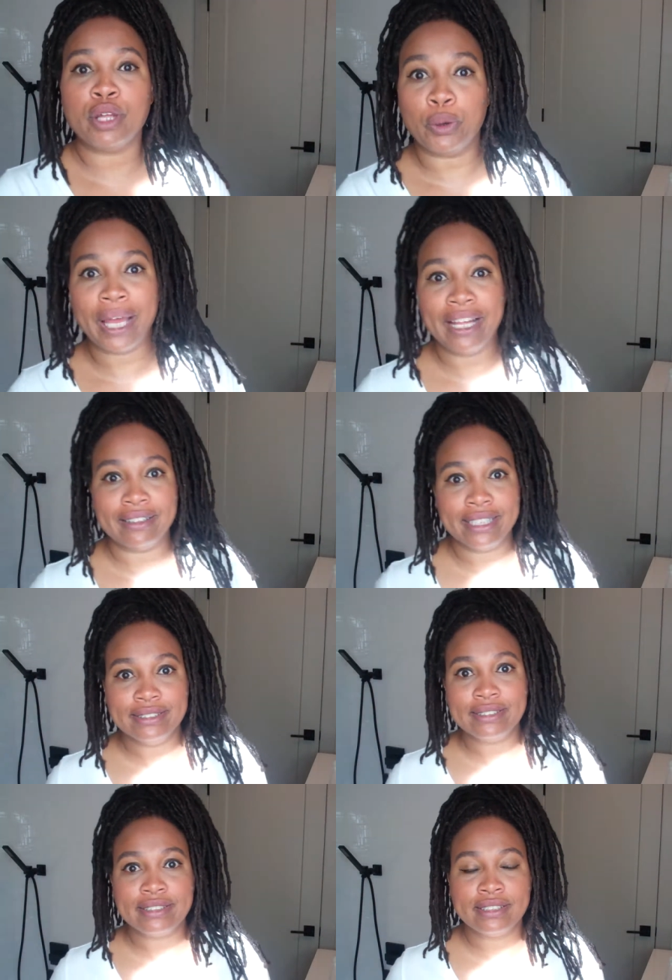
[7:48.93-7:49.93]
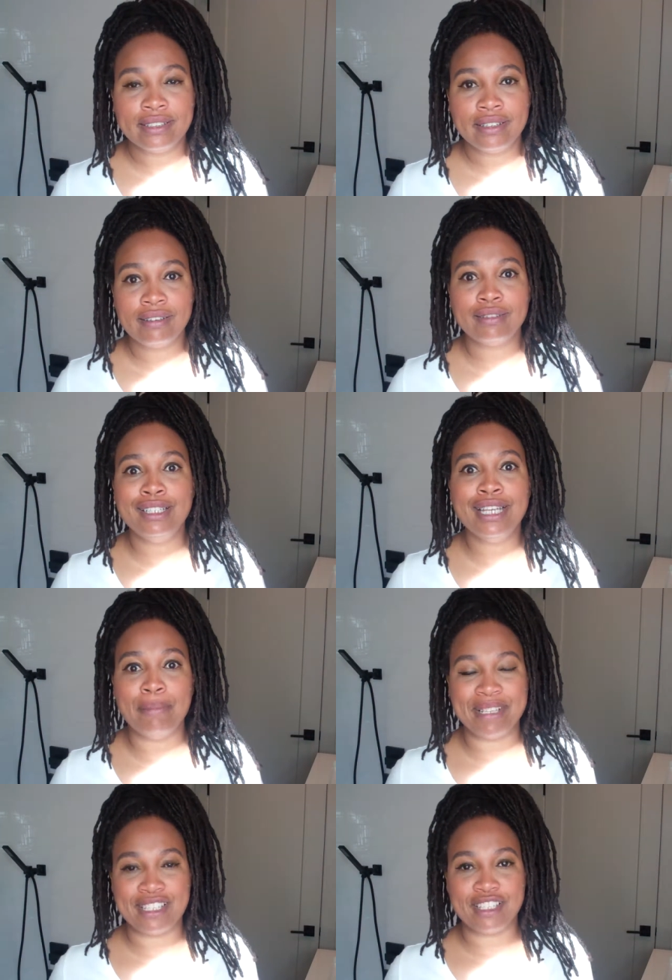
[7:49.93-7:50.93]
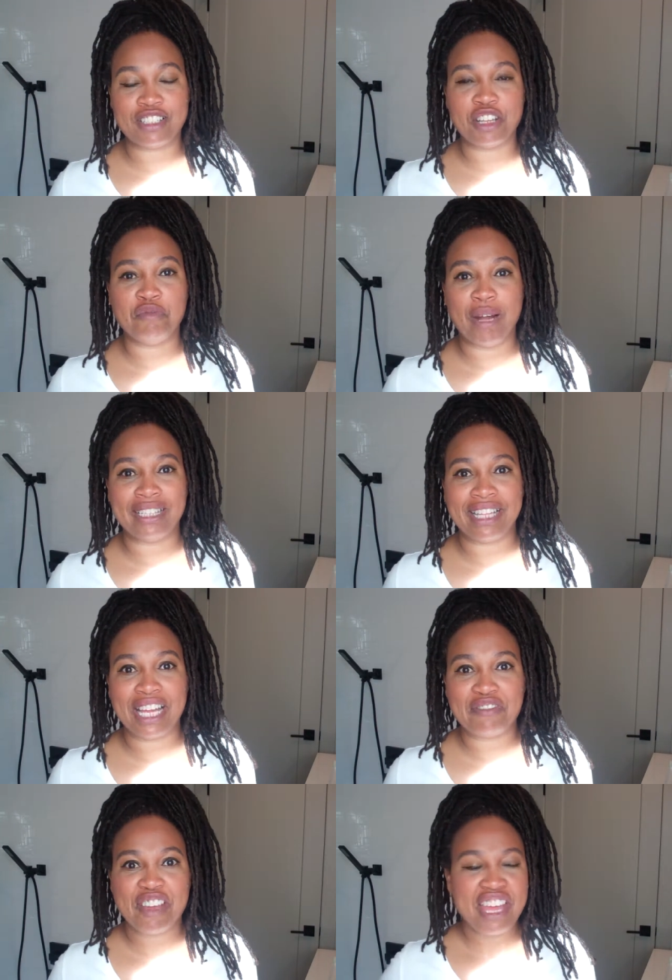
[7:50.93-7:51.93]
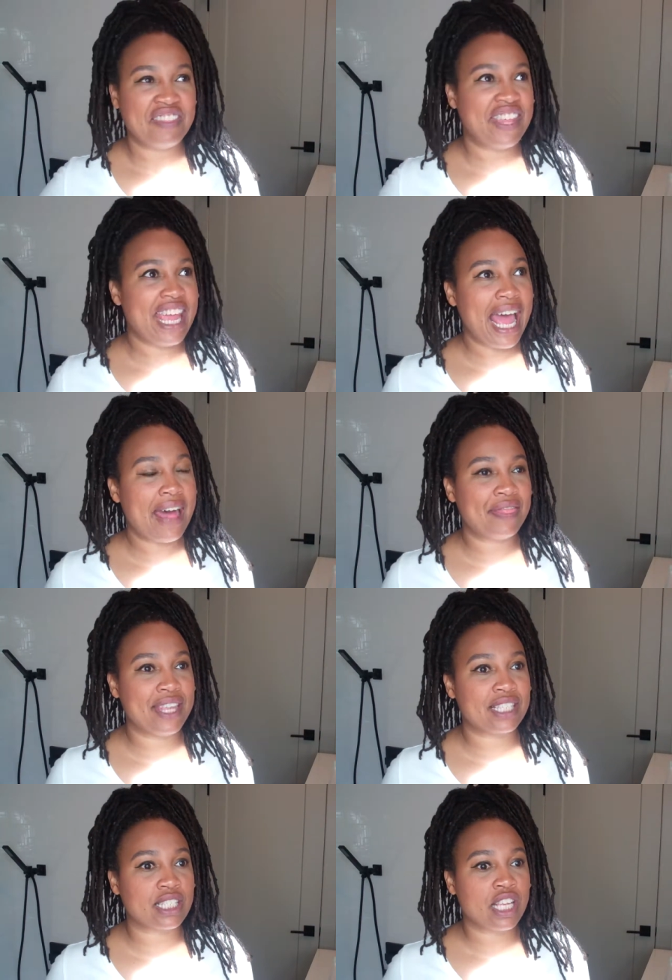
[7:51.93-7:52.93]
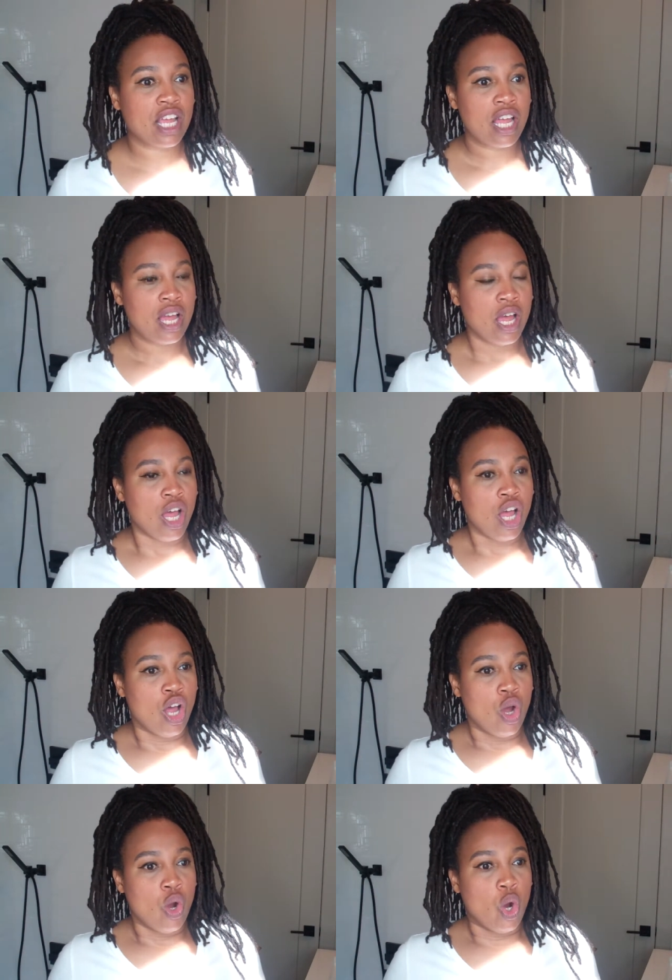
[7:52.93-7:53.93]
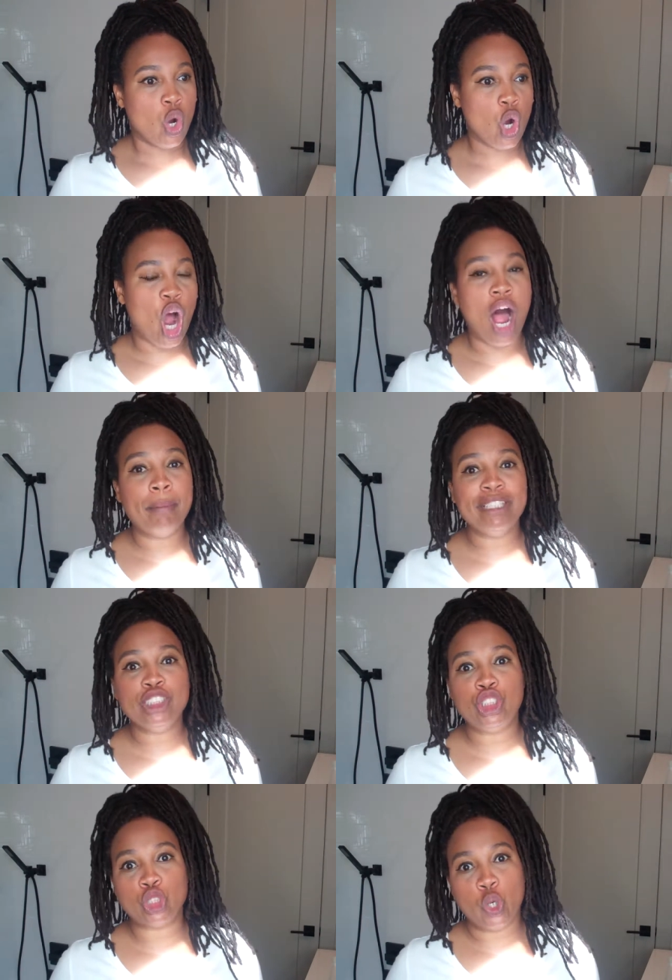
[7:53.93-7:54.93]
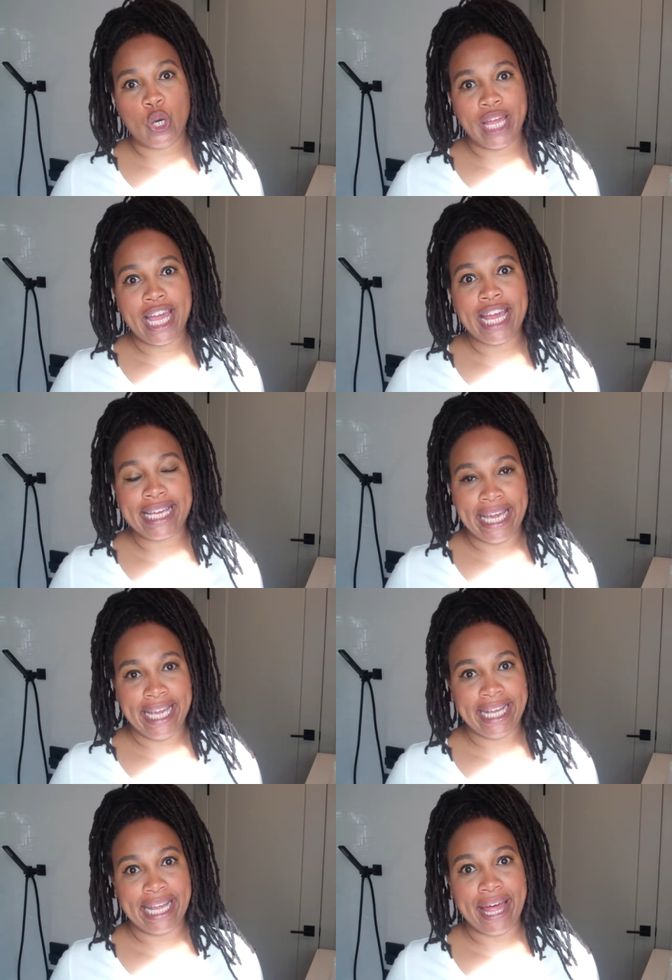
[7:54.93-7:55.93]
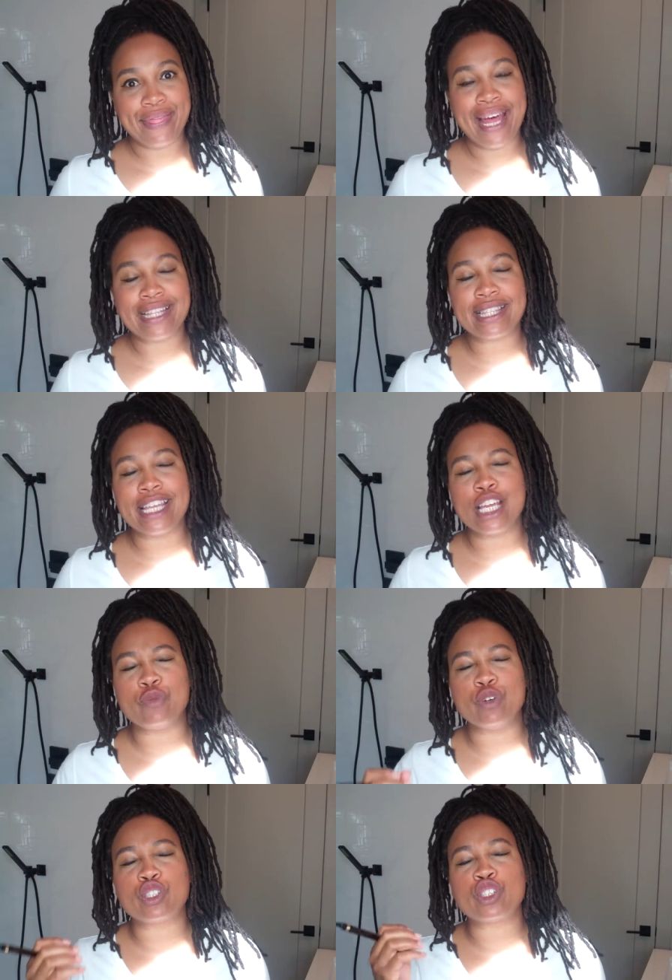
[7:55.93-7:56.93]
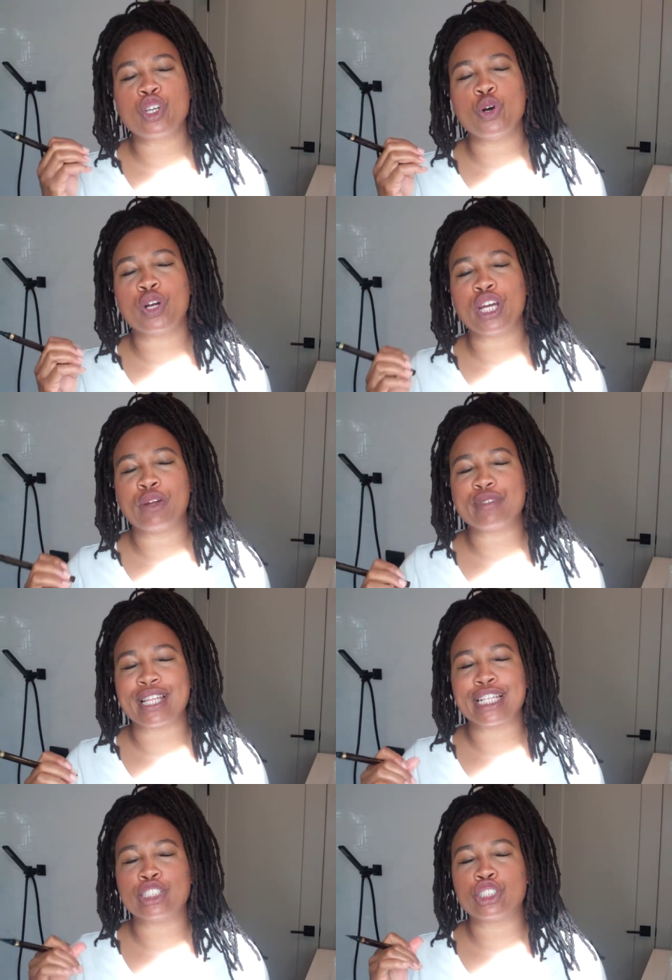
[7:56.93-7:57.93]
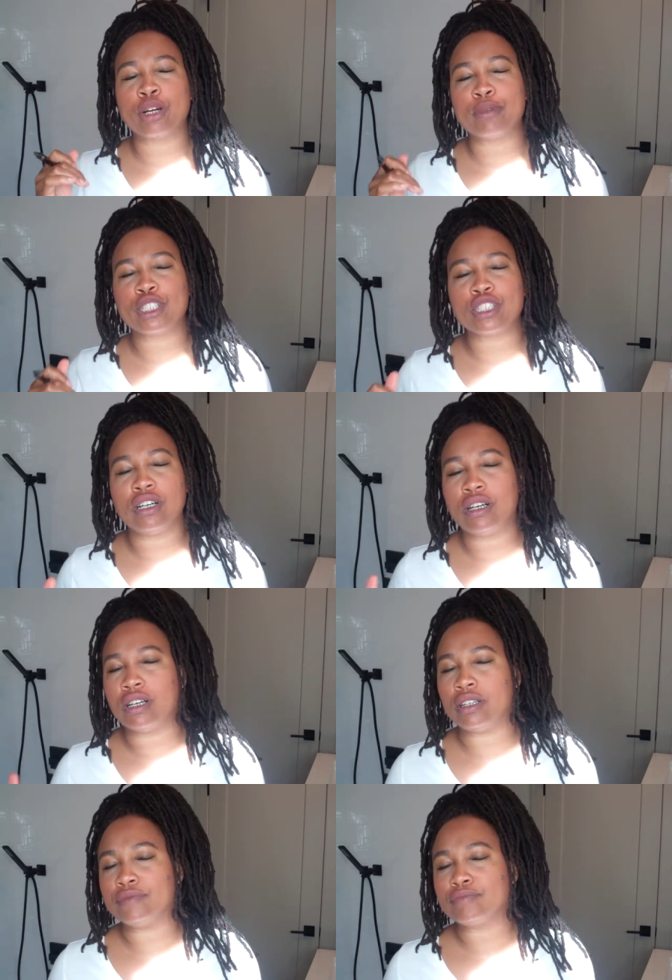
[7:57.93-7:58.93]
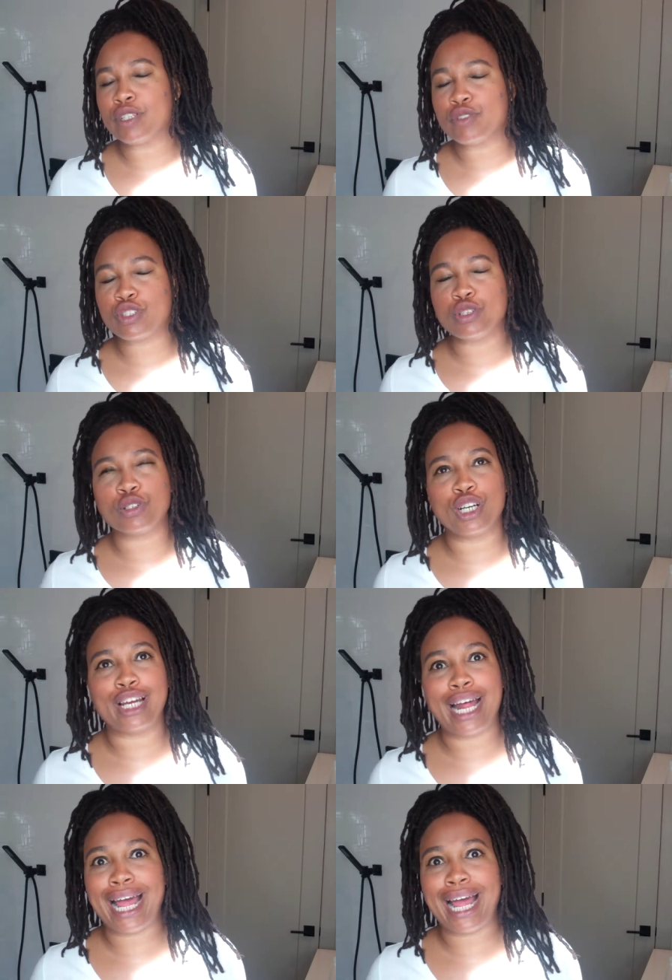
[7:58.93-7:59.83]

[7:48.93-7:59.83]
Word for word: O'Kelly's, the nemesis of my life, they had this almond joy cake. That thing was so good. It was like German, oh, it was so good.